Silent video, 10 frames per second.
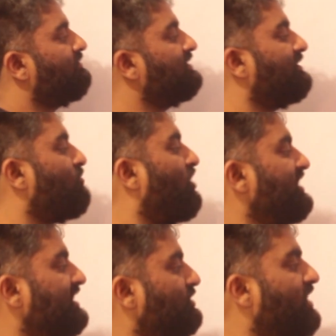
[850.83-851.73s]
The
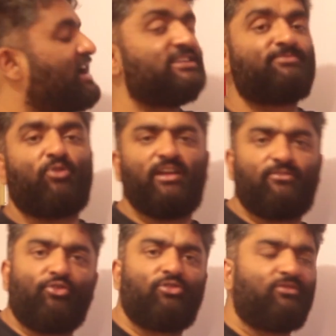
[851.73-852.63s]
body requires
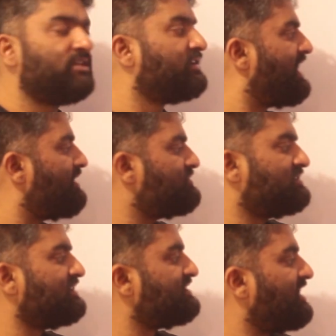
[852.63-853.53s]
0.41 grams.
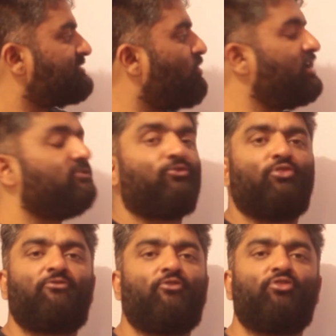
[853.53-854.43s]
This has
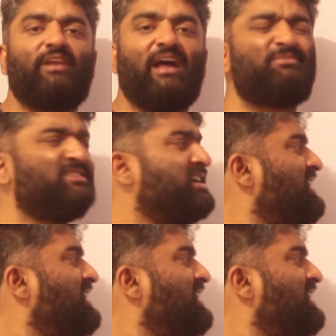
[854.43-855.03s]
0.44 grams.